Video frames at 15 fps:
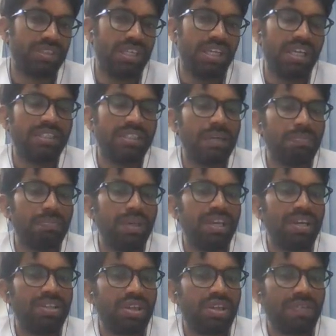Then
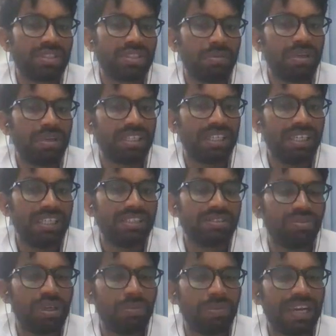pH of stomach is
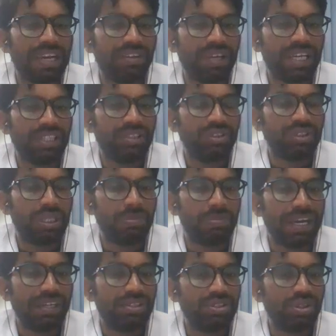1.5 to
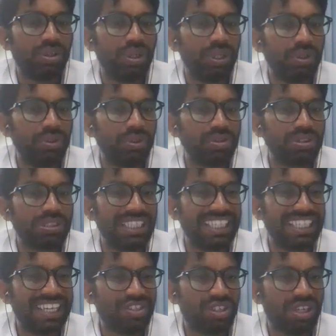3.0 due to
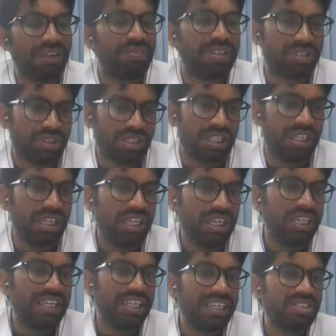secretion of HCl.
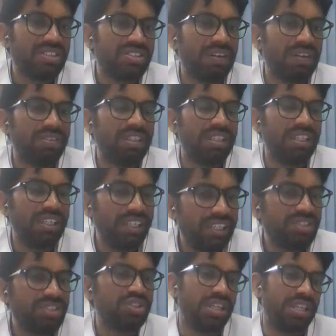In case of
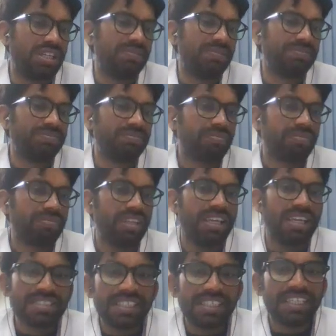indigestion,
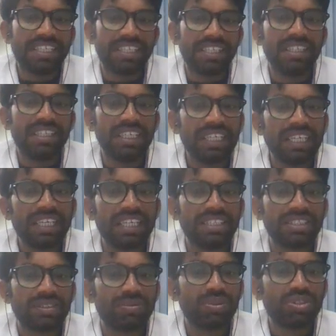acidity increase,
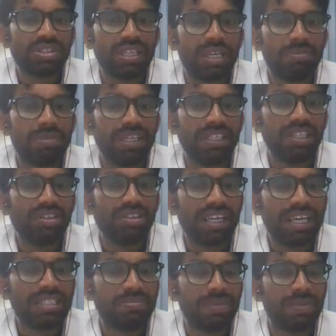which can be
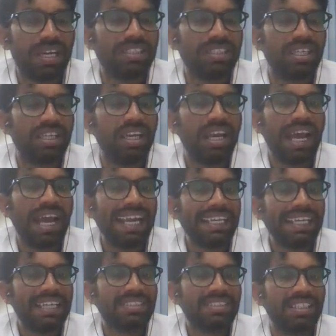neutralized by the
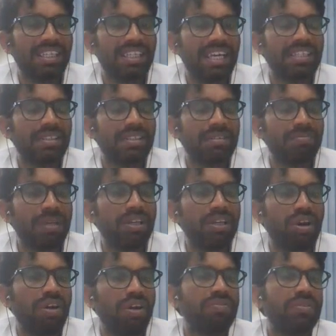antacid like milk
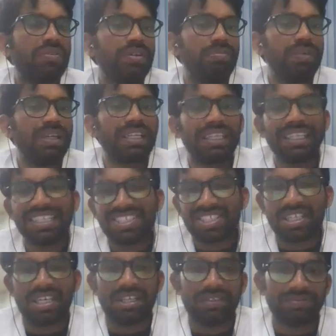of
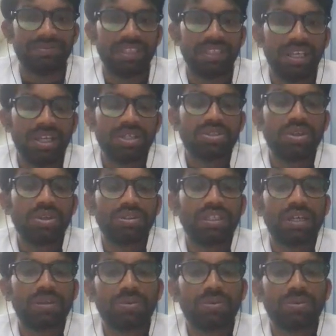magnesia. So the